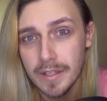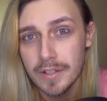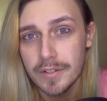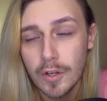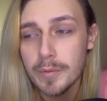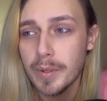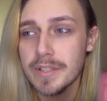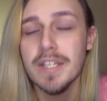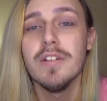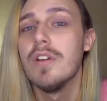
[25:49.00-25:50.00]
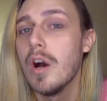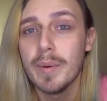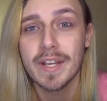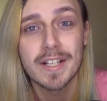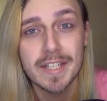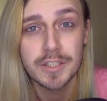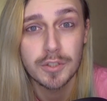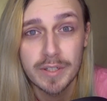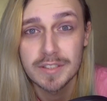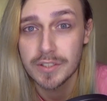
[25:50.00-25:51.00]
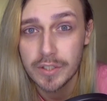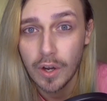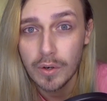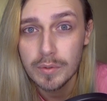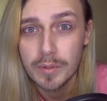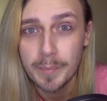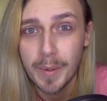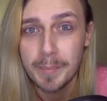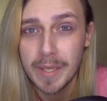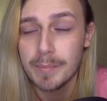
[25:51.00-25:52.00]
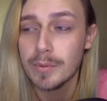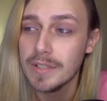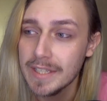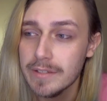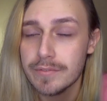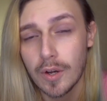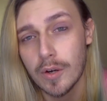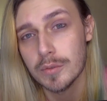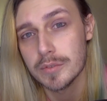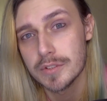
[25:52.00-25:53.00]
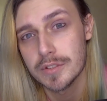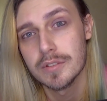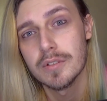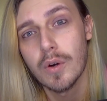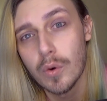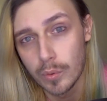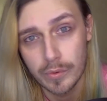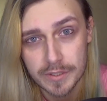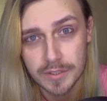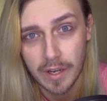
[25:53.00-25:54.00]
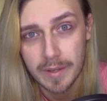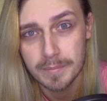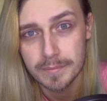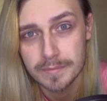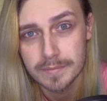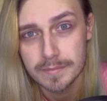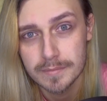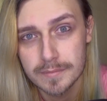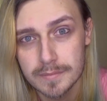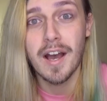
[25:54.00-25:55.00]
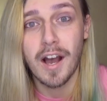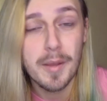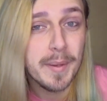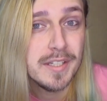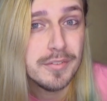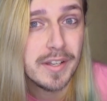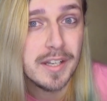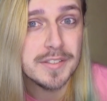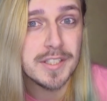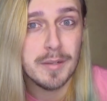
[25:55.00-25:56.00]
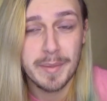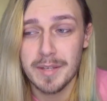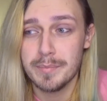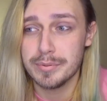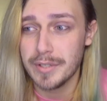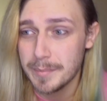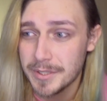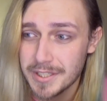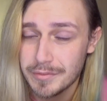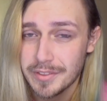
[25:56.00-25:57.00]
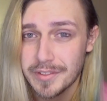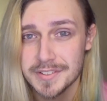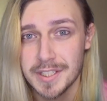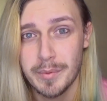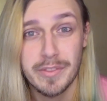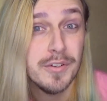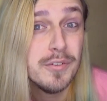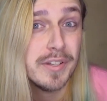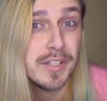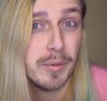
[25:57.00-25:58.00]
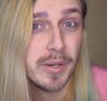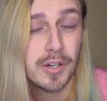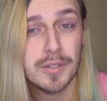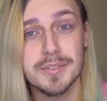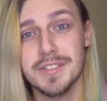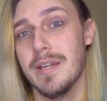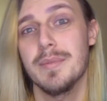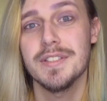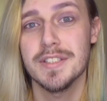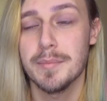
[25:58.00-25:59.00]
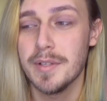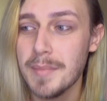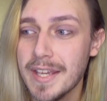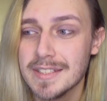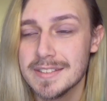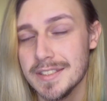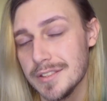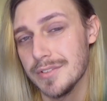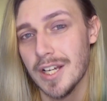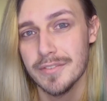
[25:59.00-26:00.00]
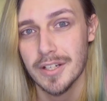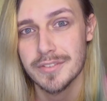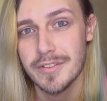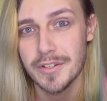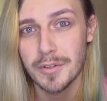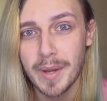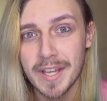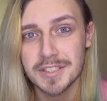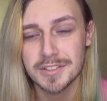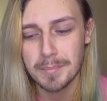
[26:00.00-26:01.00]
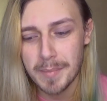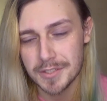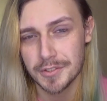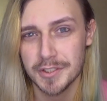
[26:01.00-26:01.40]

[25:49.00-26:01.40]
Nobody knowingly joins a cult, but people leave cults all the time. I'm Andy Fellows, and I'm here pretty much every Thursday with a new video on cult skepticism and making sense of life after the new age, so make sure you